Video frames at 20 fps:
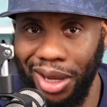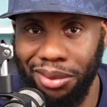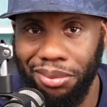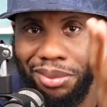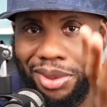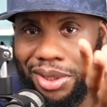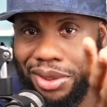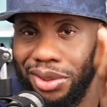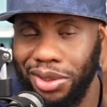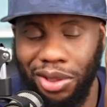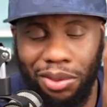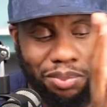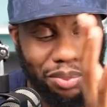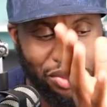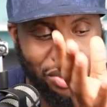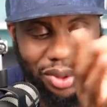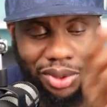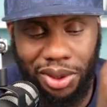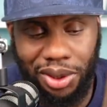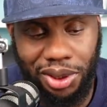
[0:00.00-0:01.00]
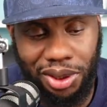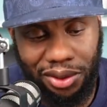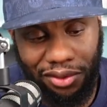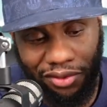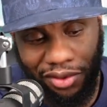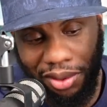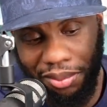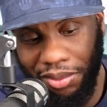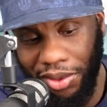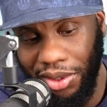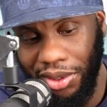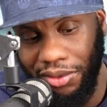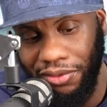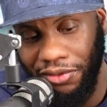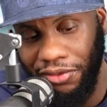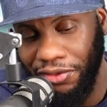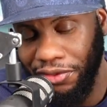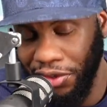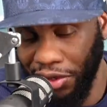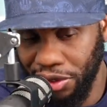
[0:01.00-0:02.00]
been supporting us from the
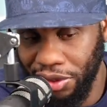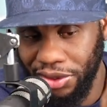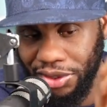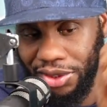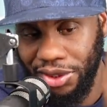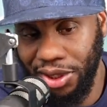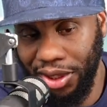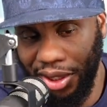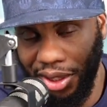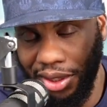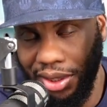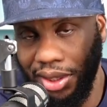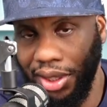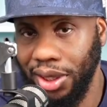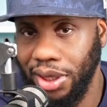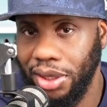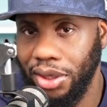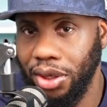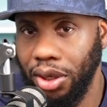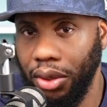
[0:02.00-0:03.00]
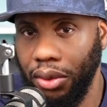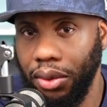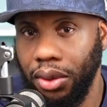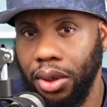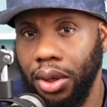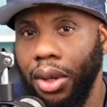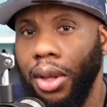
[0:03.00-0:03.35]
first day till now,